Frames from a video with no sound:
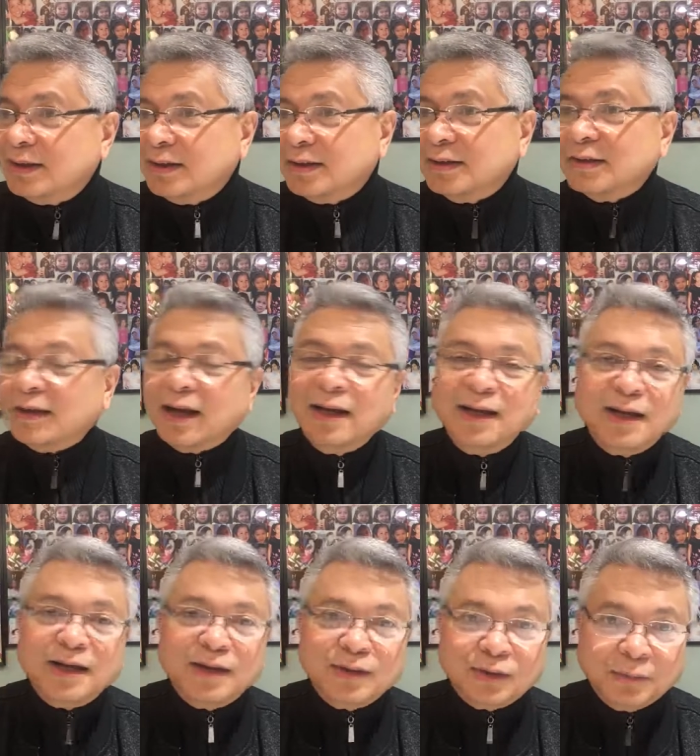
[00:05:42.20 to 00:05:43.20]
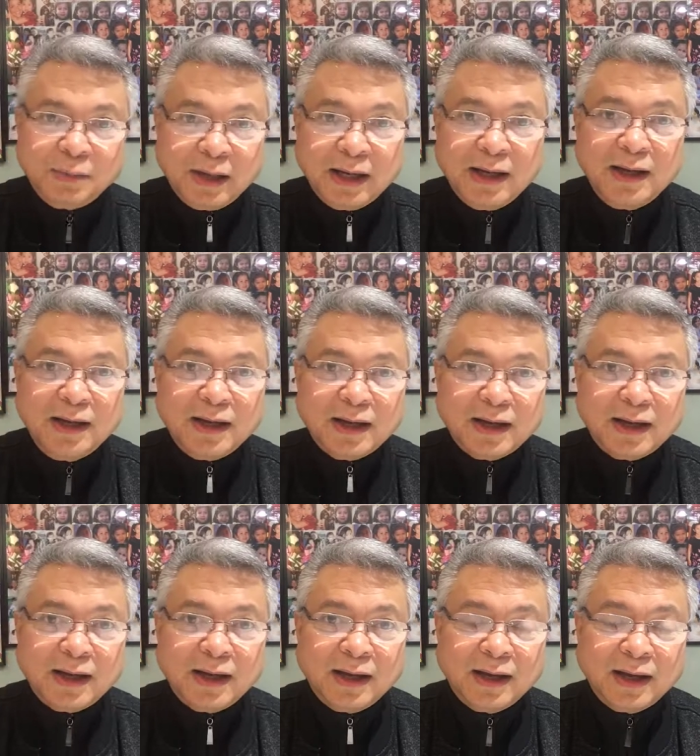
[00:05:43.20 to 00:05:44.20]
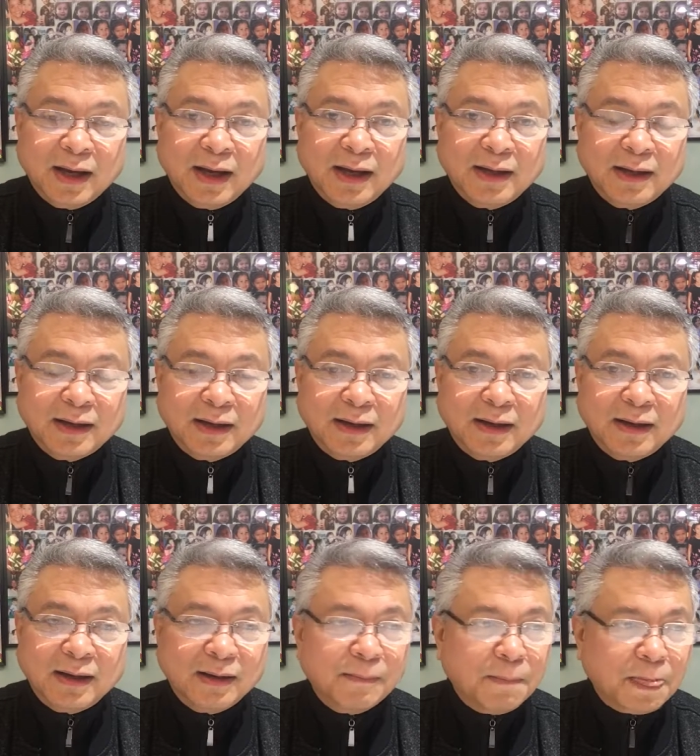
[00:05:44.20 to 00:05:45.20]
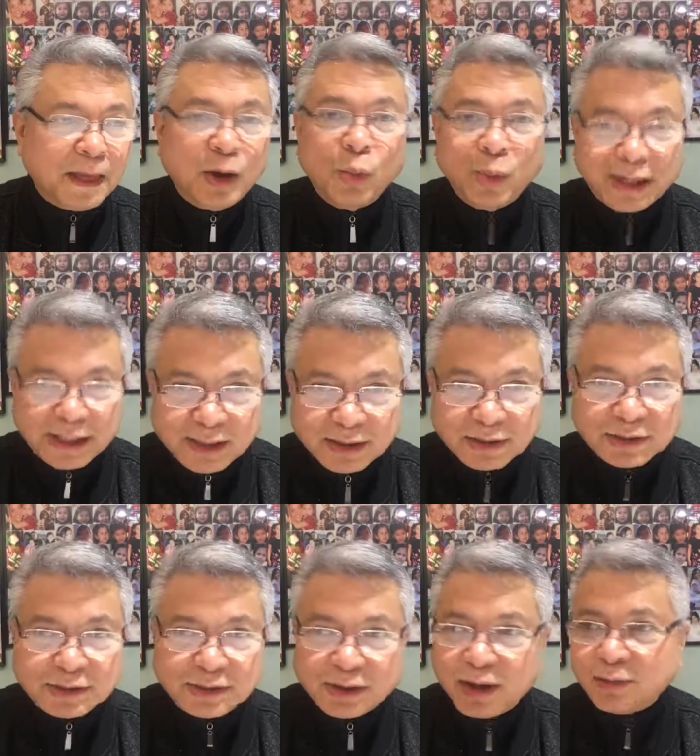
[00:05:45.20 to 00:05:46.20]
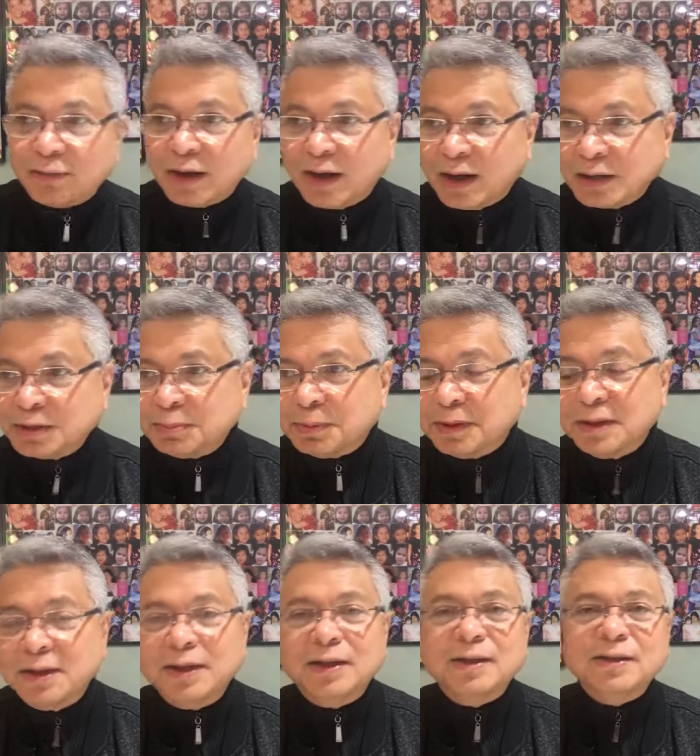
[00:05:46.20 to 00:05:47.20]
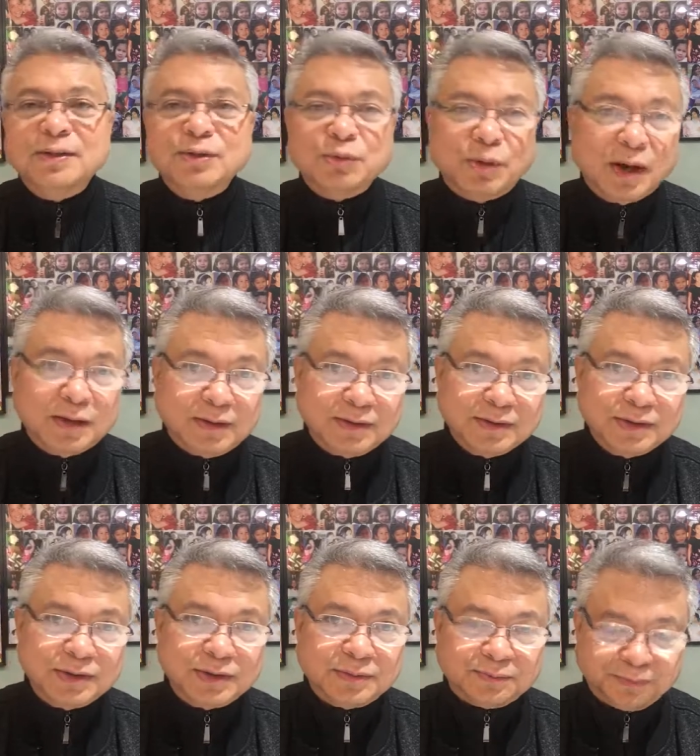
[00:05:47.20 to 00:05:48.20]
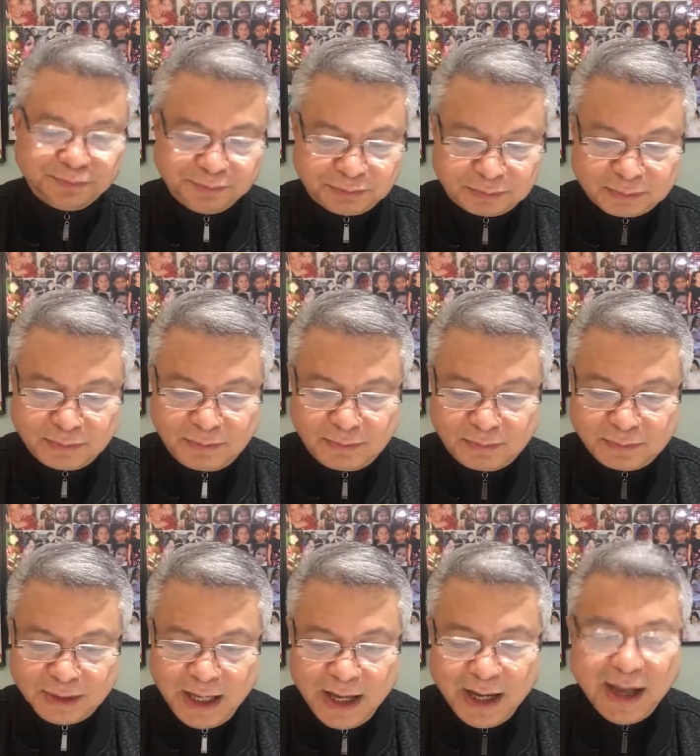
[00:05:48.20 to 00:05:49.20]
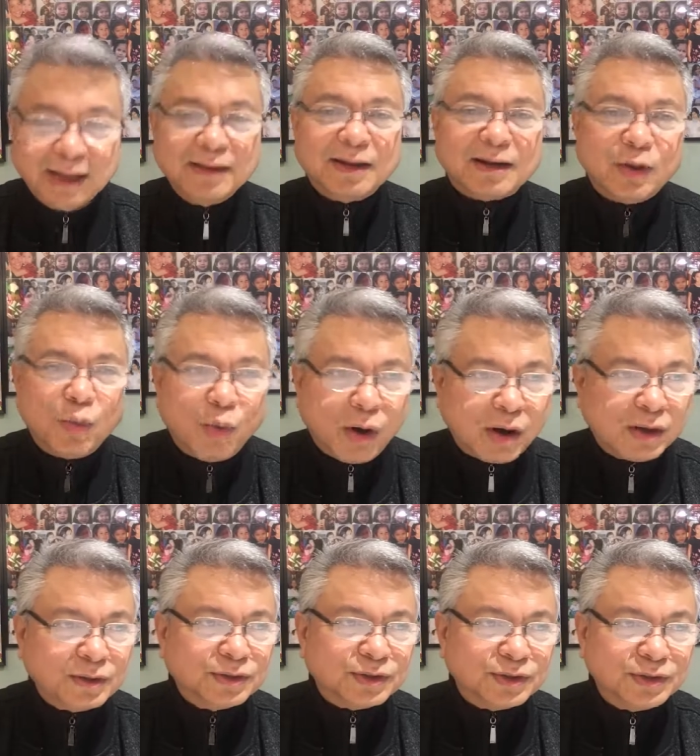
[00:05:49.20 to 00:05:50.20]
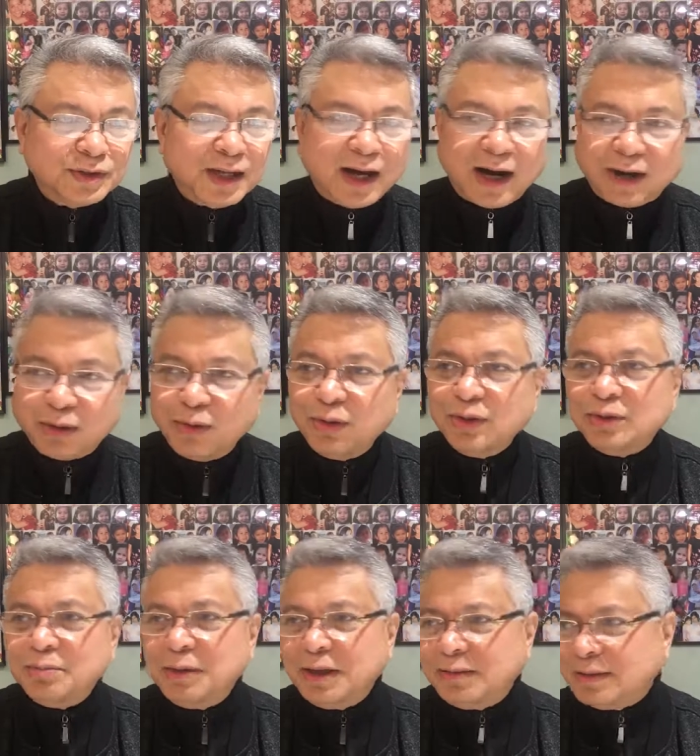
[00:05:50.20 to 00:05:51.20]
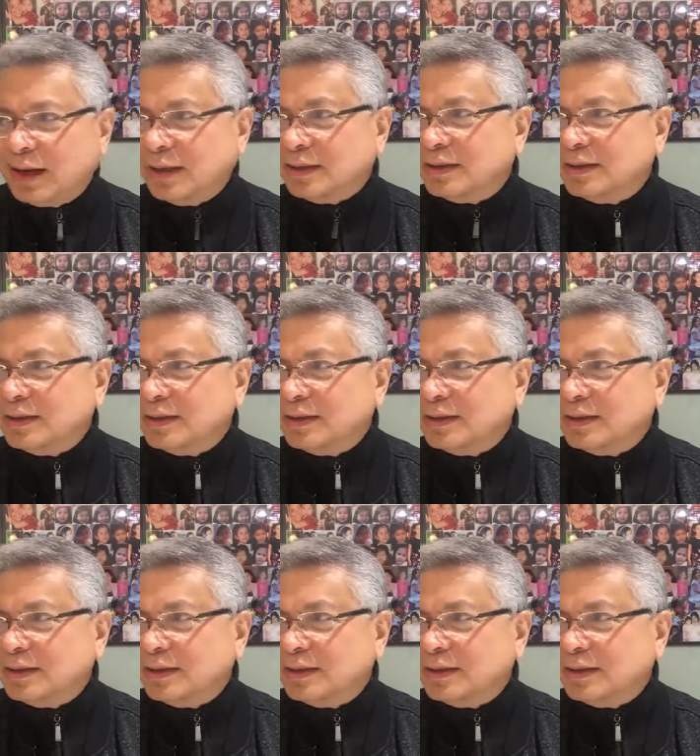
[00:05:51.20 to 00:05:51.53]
Okay, to be a a uh, a witness of the gospel to others. And the rewards are going to be great.